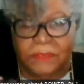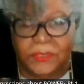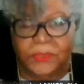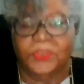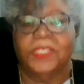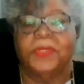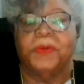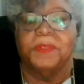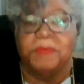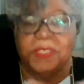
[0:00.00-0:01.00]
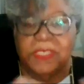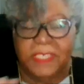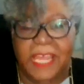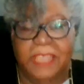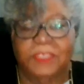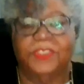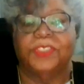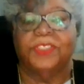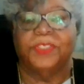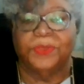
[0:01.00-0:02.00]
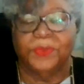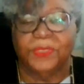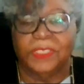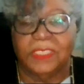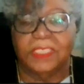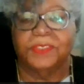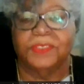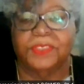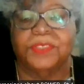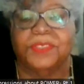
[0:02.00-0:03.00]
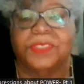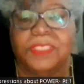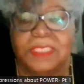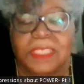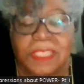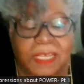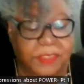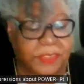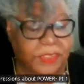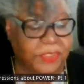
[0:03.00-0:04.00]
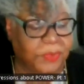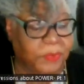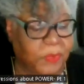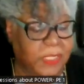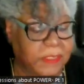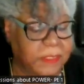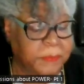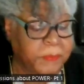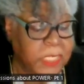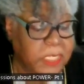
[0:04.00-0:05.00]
usually going to be the nationally used and understood ones.